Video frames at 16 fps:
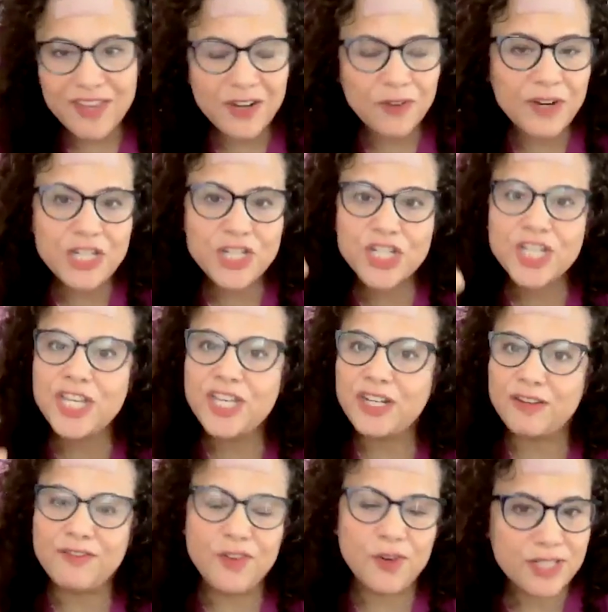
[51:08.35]

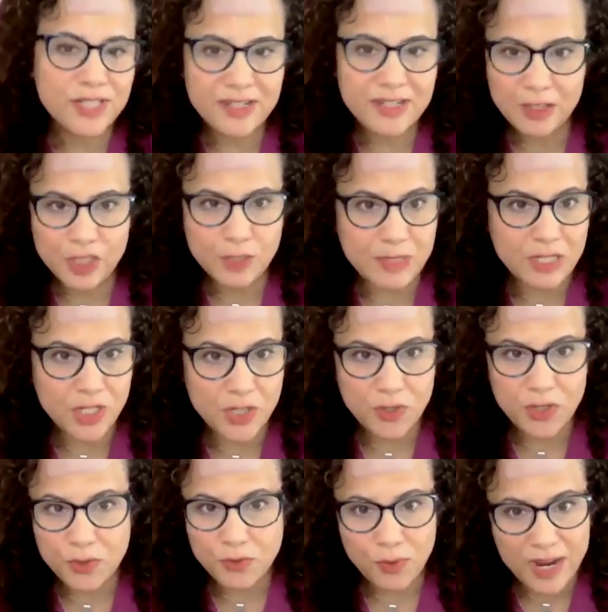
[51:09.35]
Federation and folks in
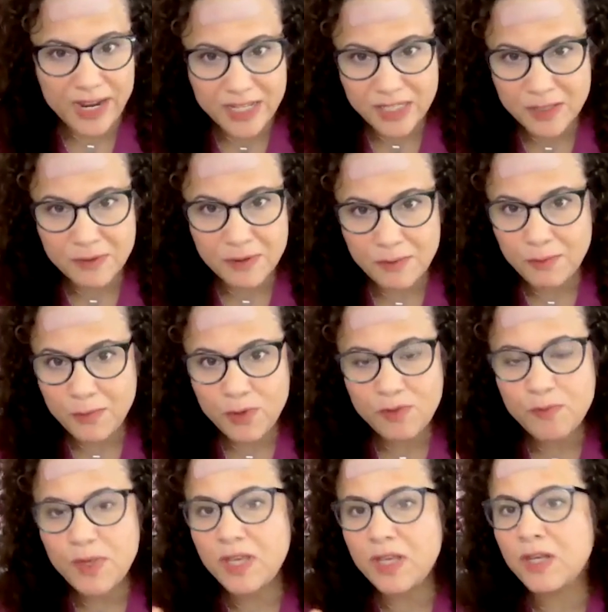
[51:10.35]
LGBTQ rights
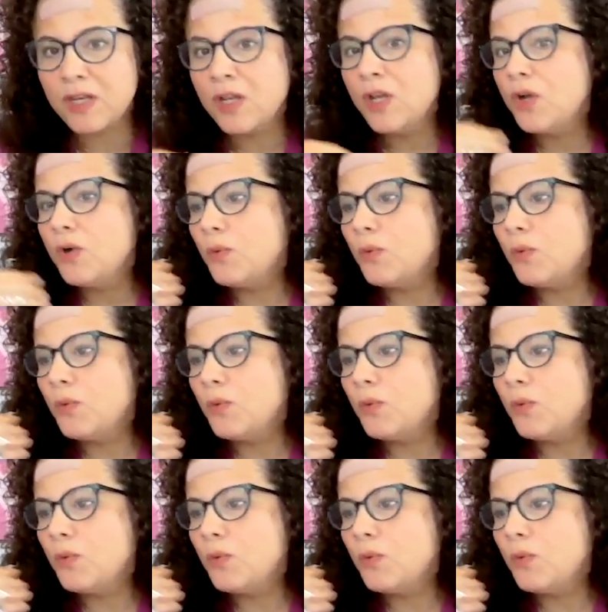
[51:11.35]
movement.